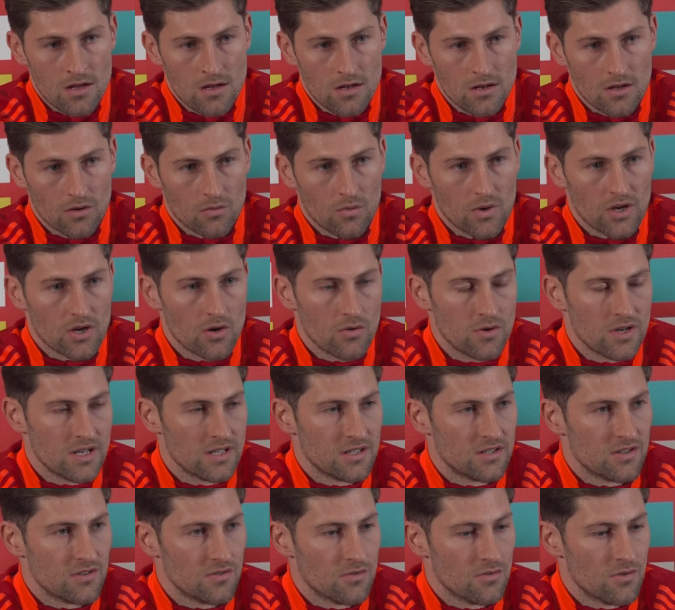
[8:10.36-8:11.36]
look, we're going
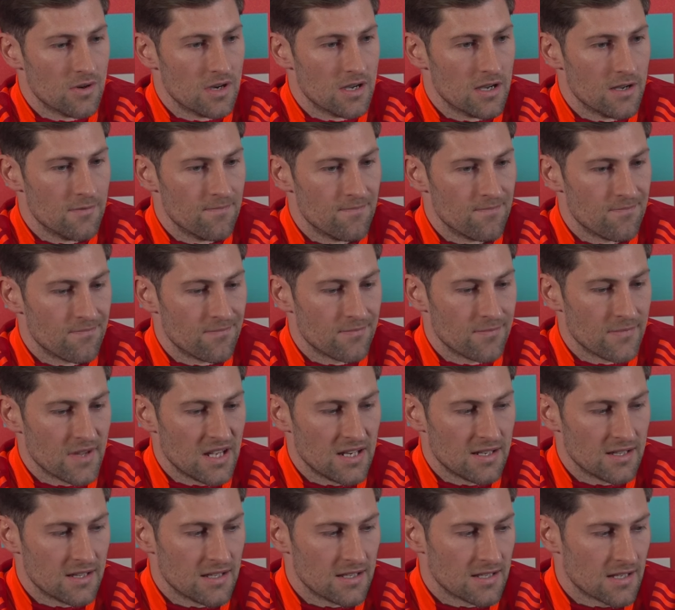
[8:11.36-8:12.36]
into
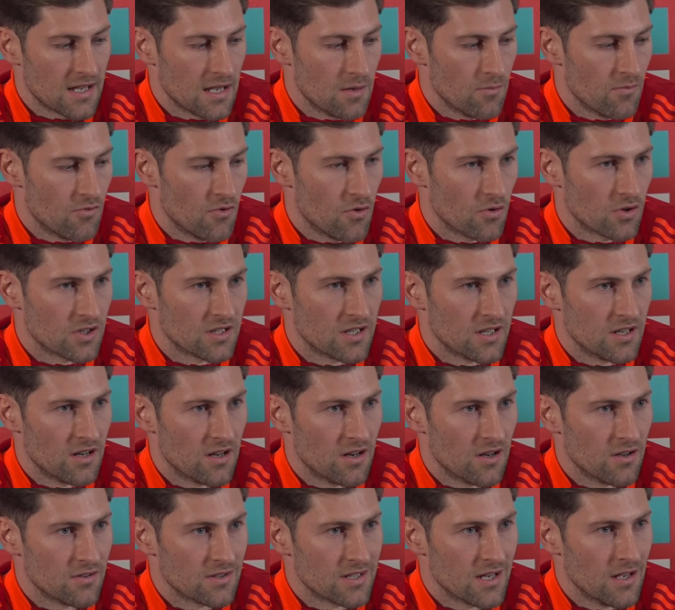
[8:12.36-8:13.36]
this game focusing
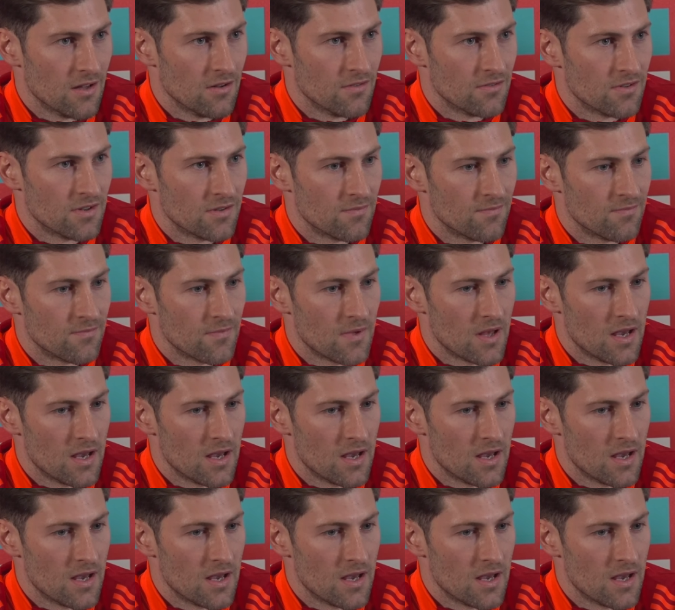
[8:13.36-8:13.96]
on ourselves.